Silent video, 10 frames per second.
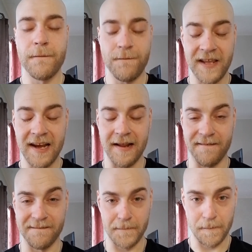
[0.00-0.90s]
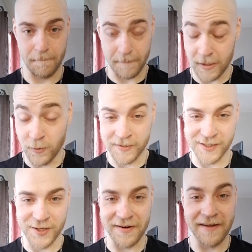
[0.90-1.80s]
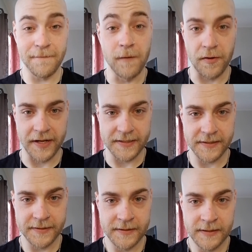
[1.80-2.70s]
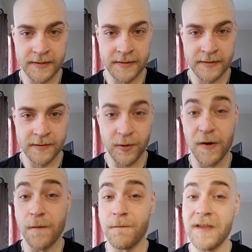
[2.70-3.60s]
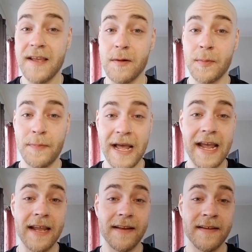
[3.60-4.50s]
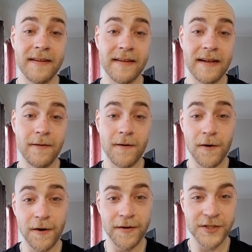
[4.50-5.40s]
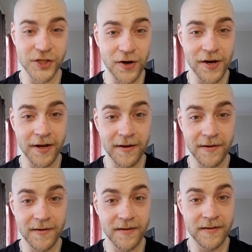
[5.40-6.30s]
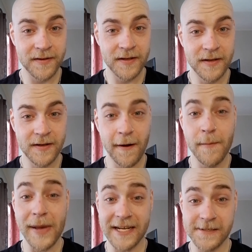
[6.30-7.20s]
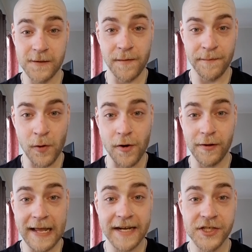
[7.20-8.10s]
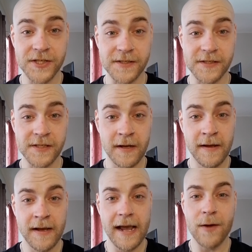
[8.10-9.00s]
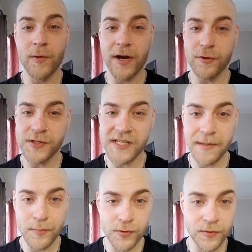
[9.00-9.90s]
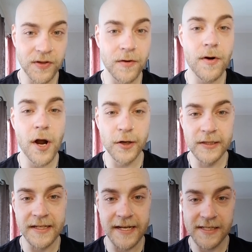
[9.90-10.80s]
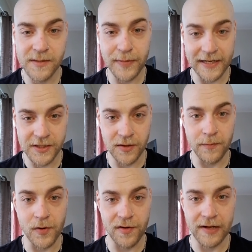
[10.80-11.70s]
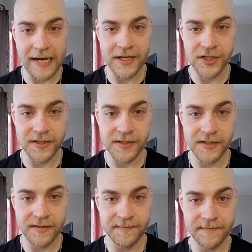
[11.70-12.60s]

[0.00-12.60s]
feeling, for it, where you feel pain or joy based on moral actions, and where you see beauty or ugliness based on moral actions.